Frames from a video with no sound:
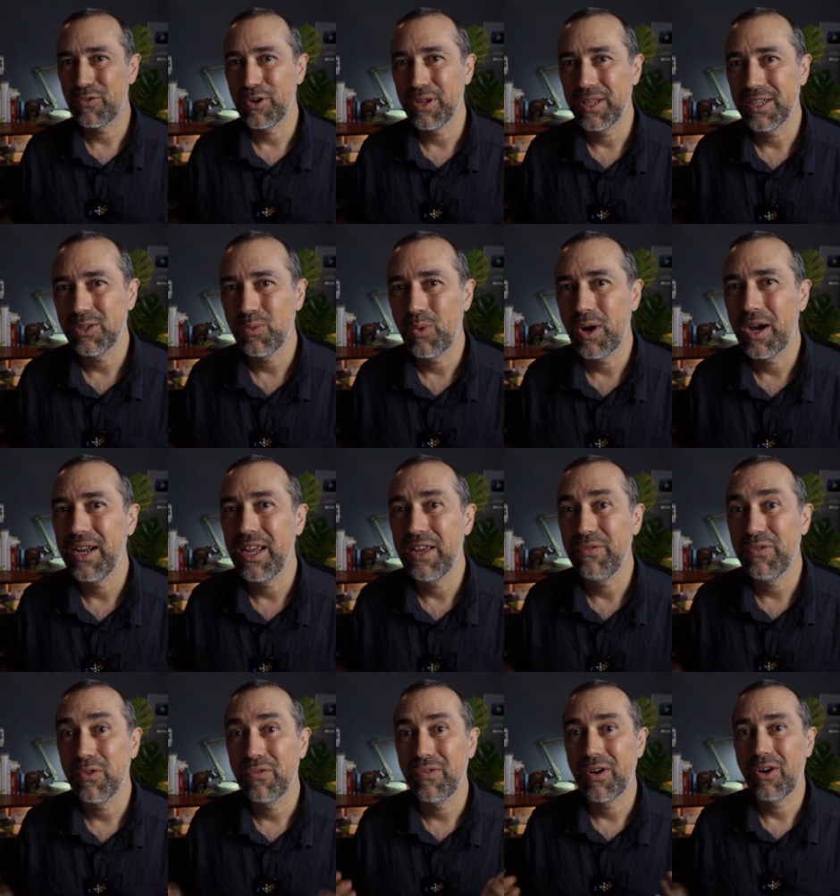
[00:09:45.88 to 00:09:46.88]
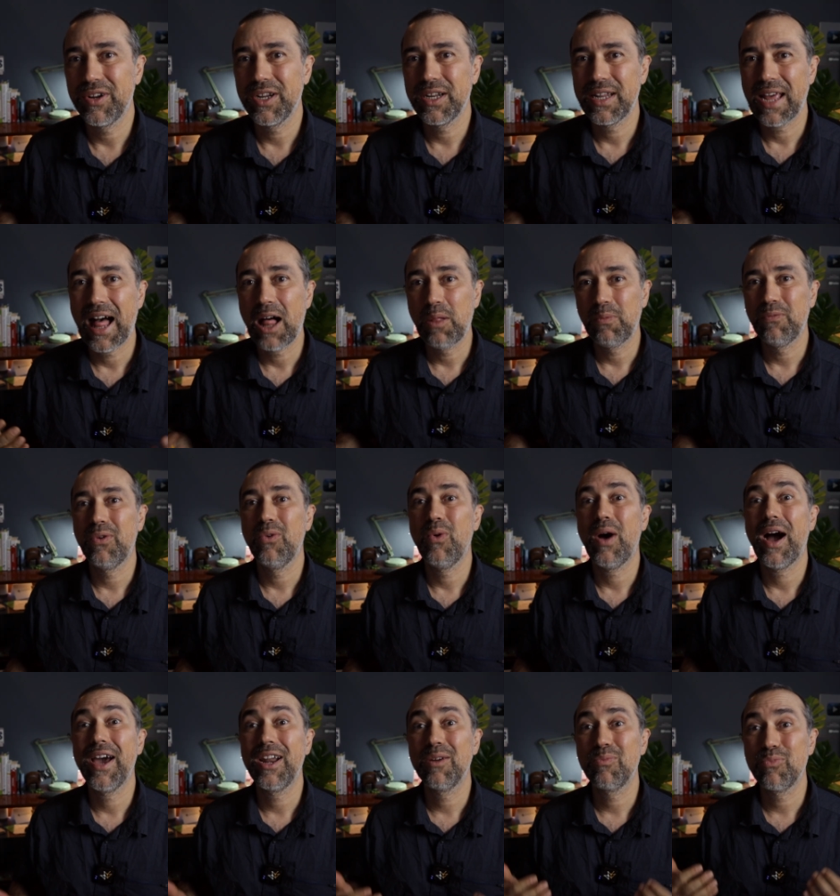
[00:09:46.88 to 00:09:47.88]
for this one. If you found it helpful,
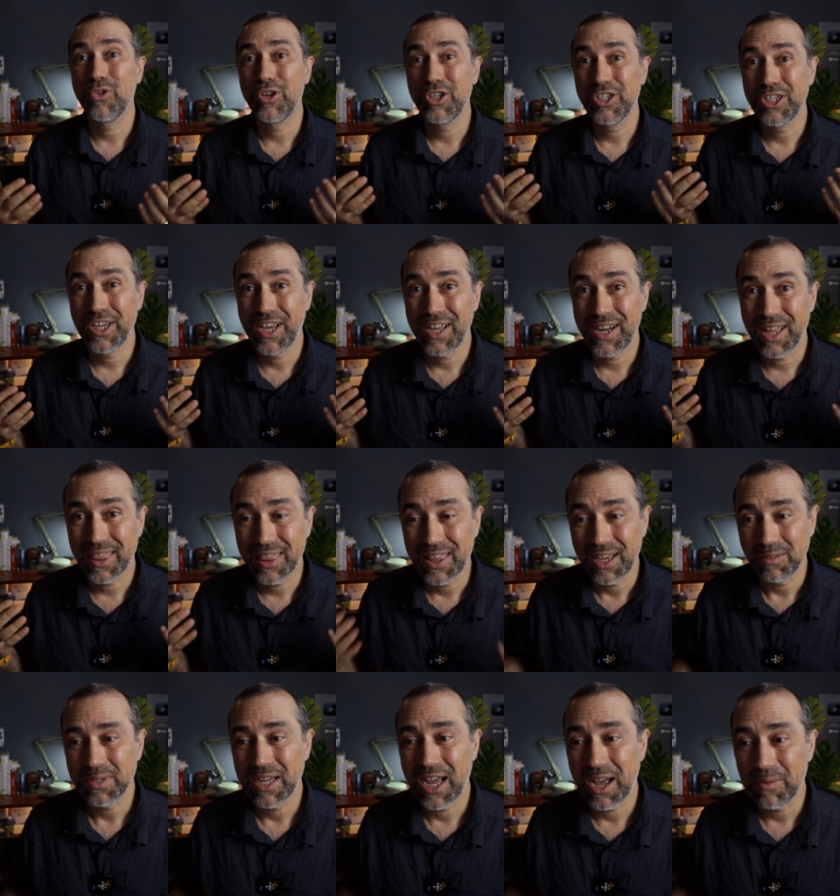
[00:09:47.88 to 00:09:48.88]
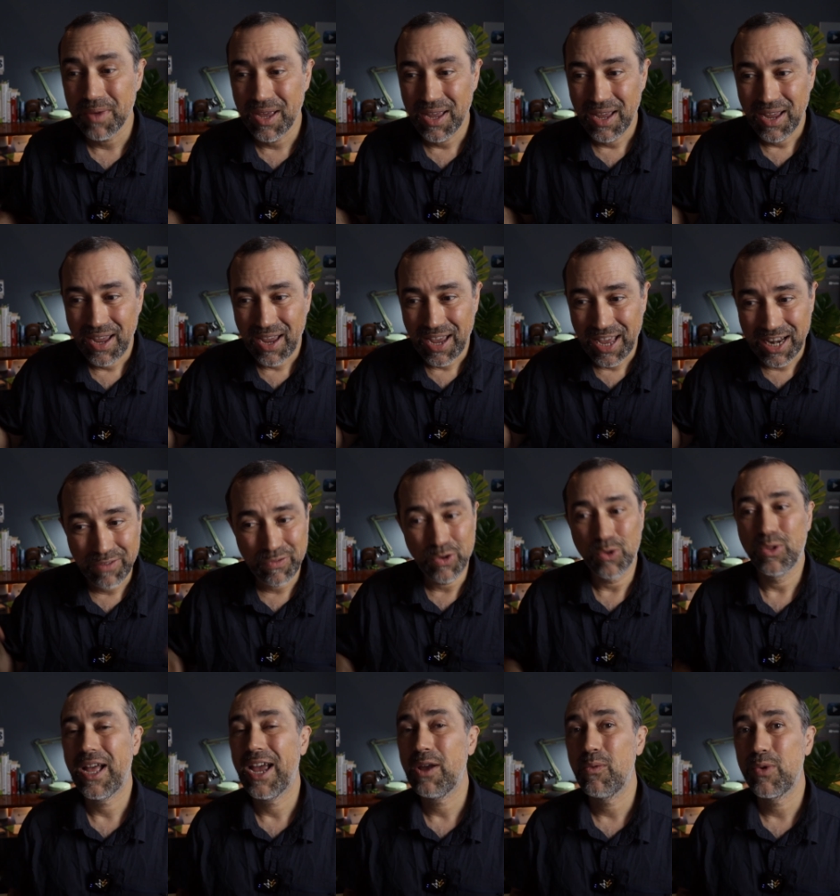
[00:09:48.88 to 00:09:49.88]
I'd appreciate a thumbs up. And if
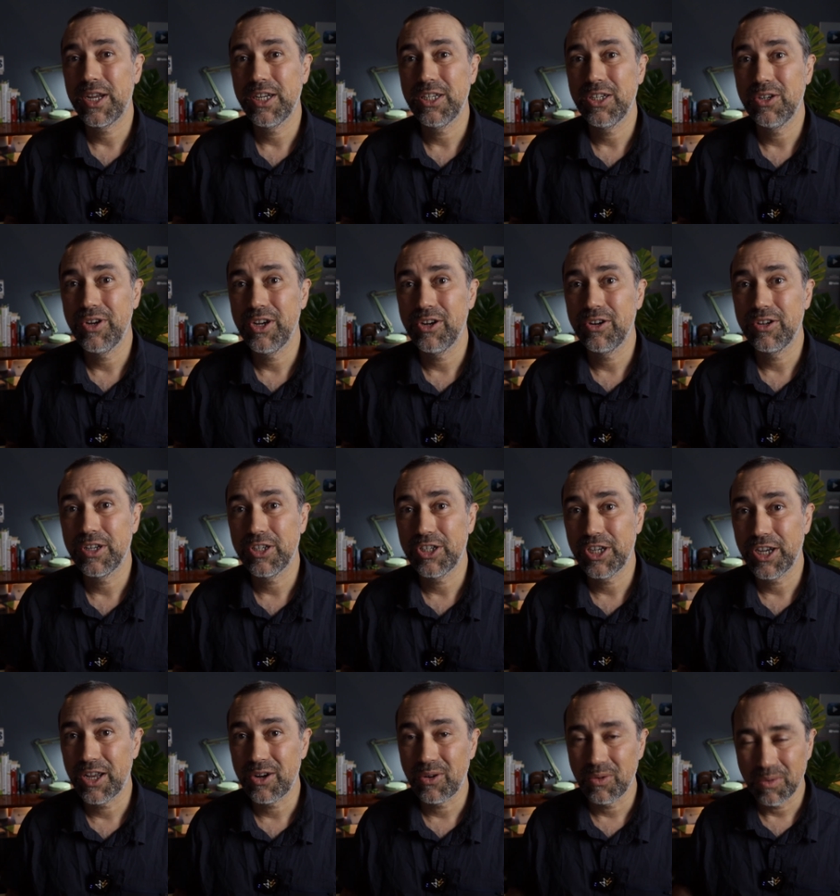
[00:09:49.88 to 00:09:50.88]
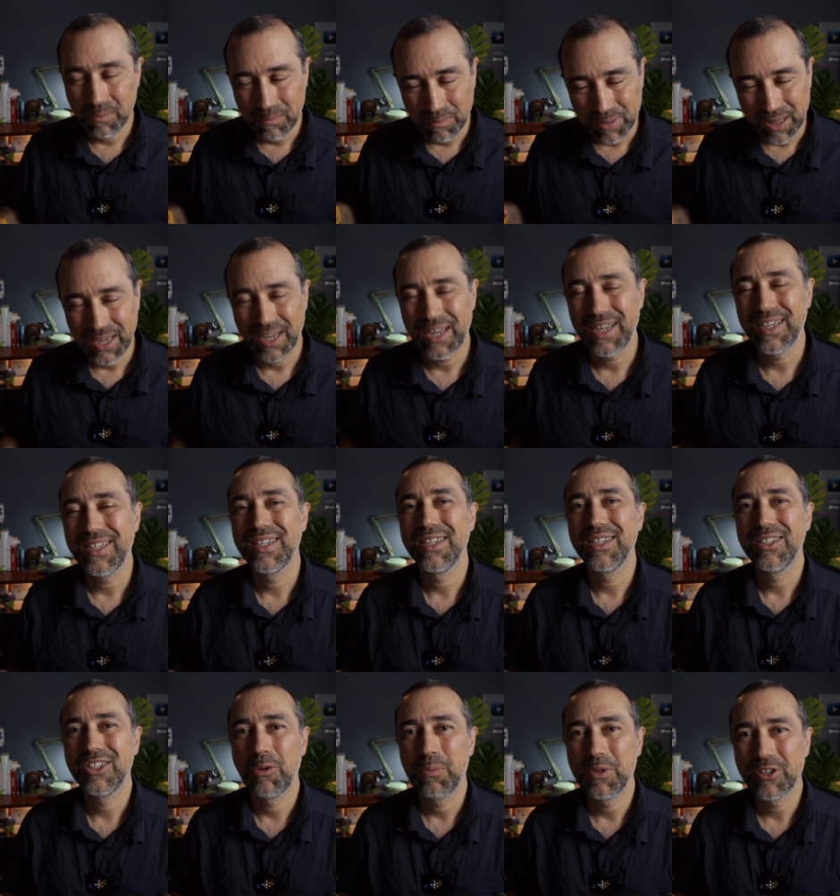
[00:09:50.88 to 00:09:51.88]
you like what I do here in the channel, please
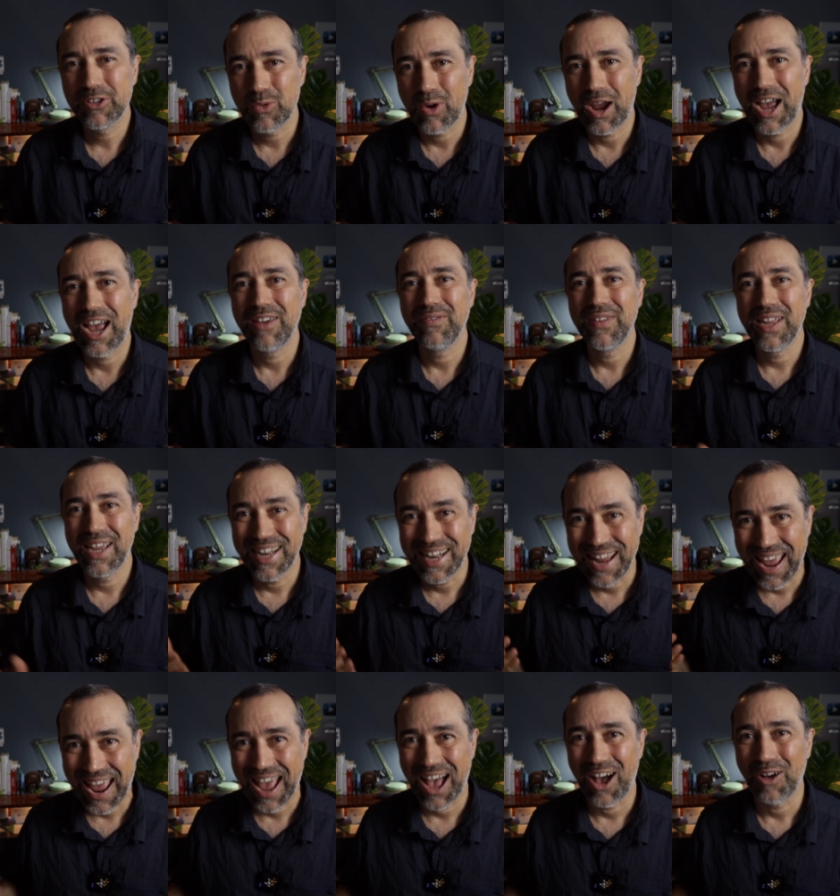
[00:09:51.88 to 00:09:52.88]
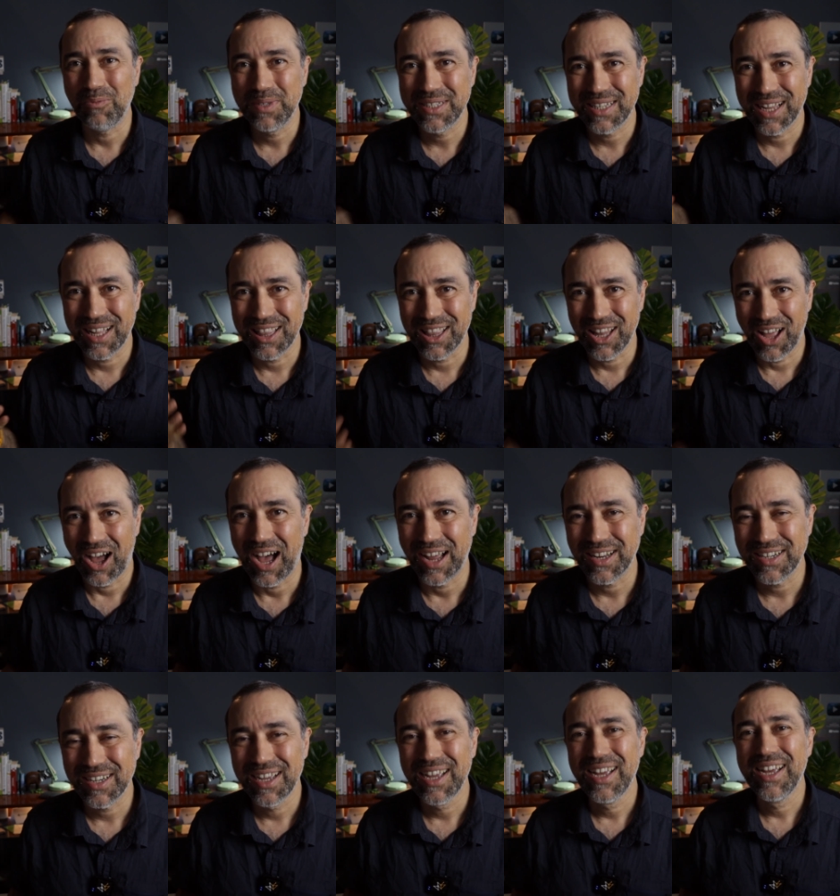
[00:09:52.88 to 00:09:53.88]
subscribe. It helps a
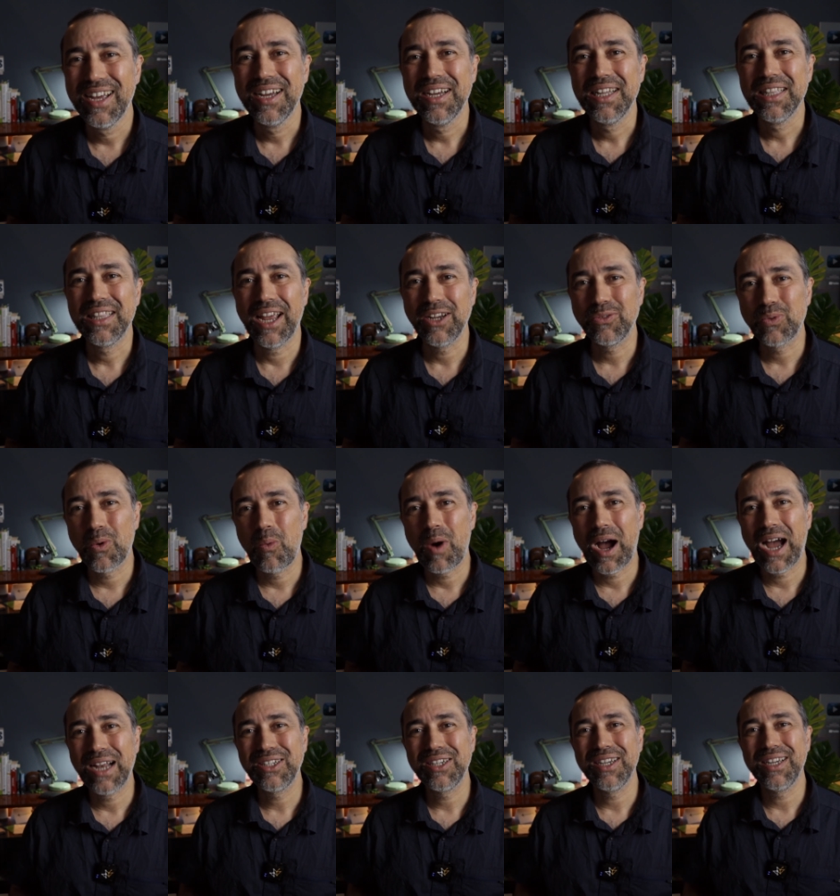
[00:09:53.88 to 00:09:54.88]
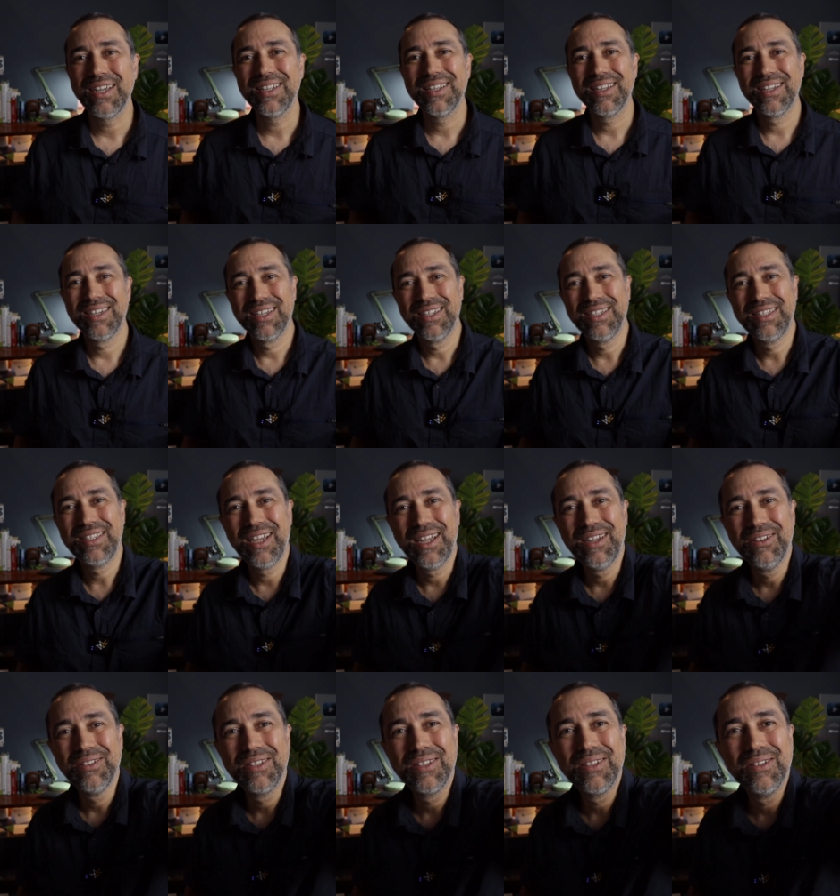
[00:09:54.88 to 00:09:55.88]
lot. Thanks for watching. See
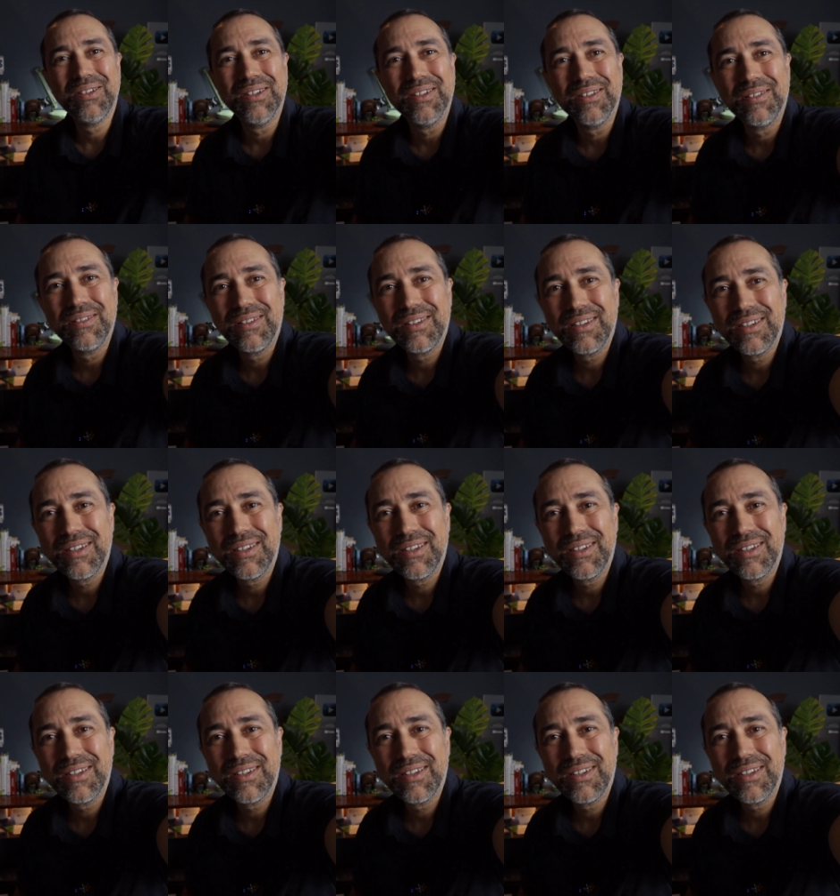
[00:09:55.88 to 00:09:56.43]
you soon.